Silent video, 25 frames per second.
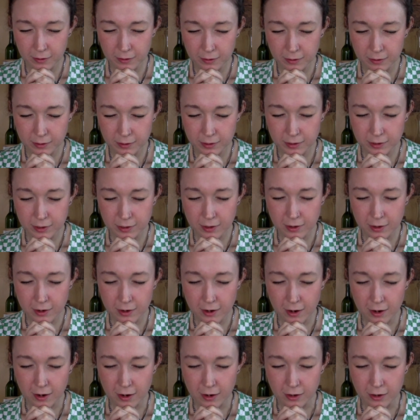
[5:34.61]
start
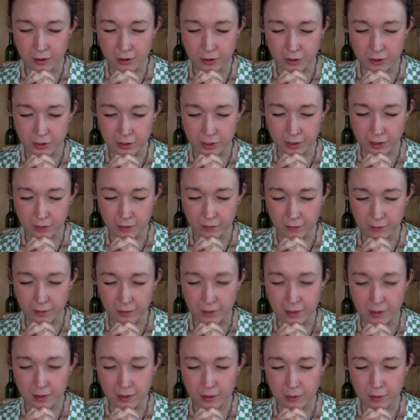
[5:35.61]
our journey in
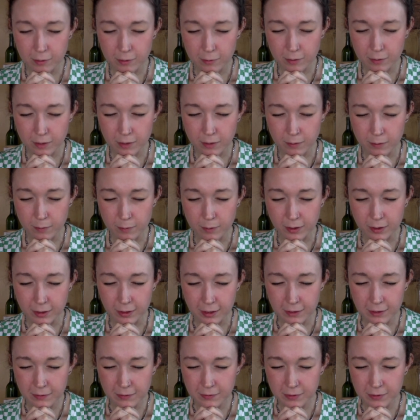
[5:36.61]
faith with
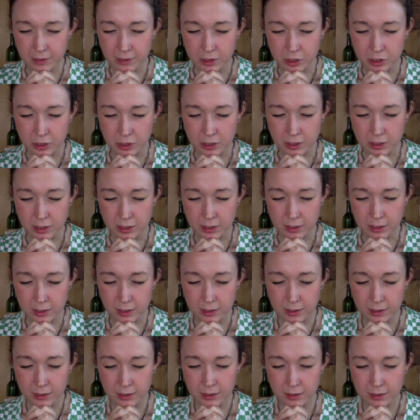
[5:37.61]
belief in
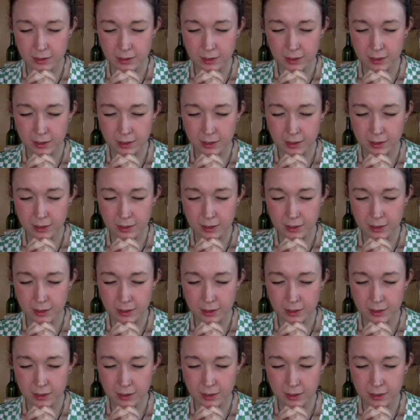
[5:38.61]
Jesus.